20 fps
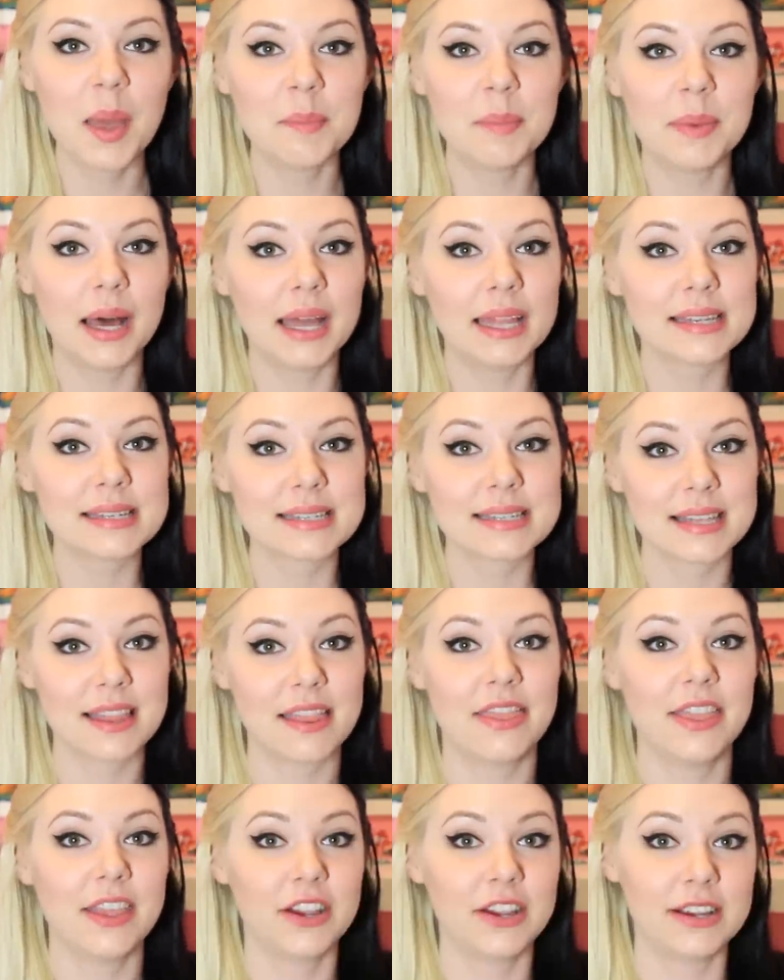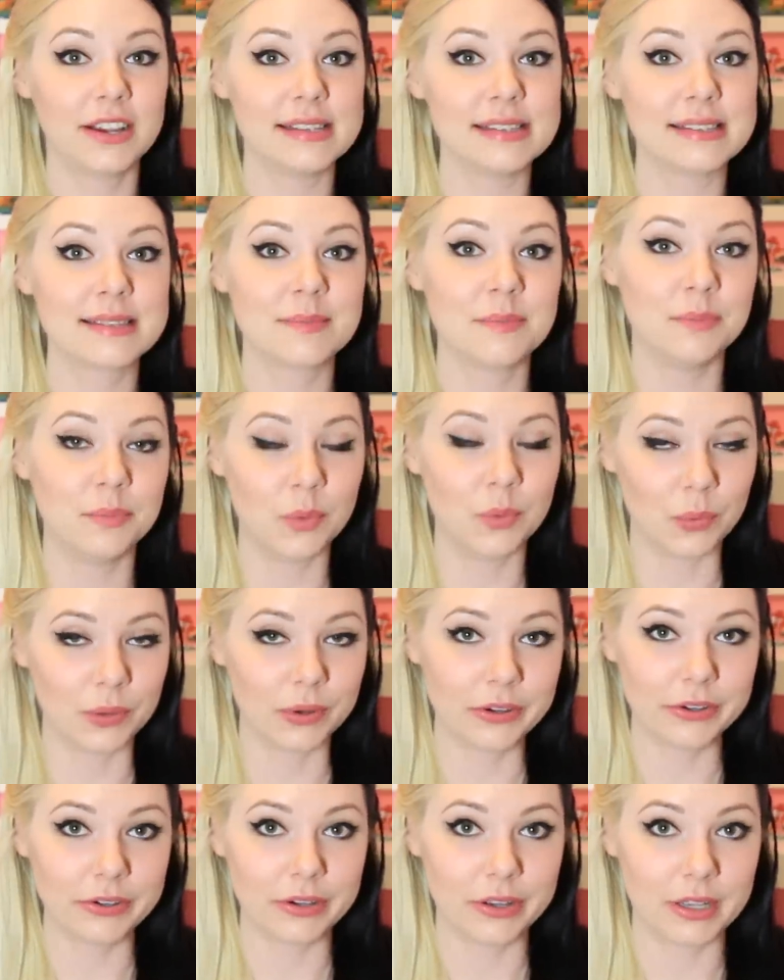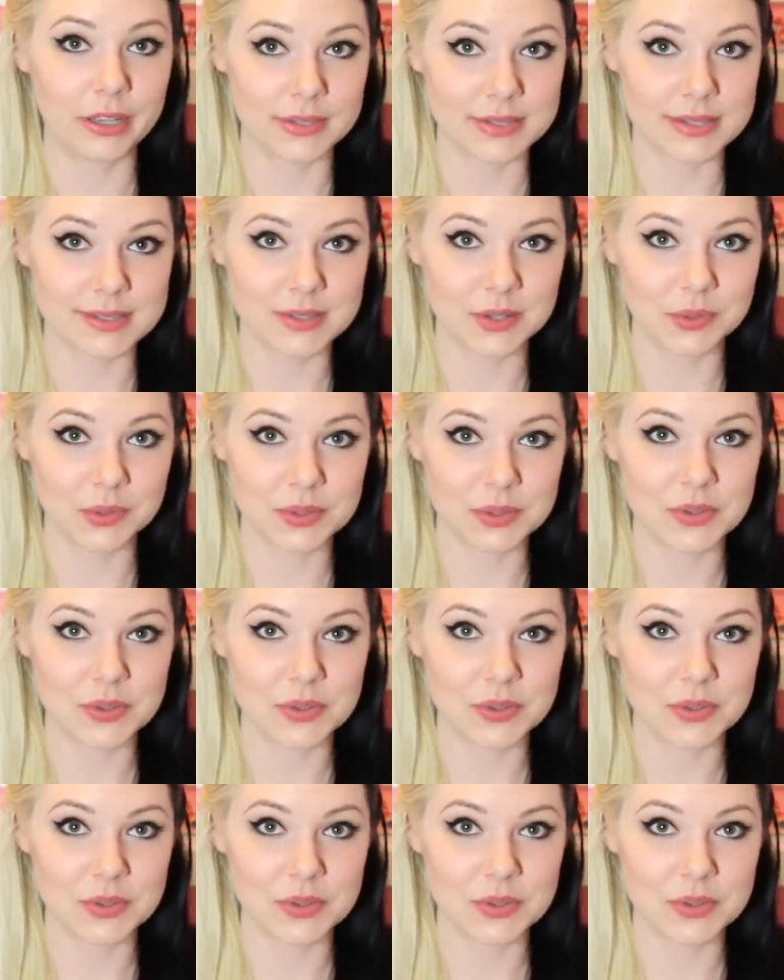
But there is more also.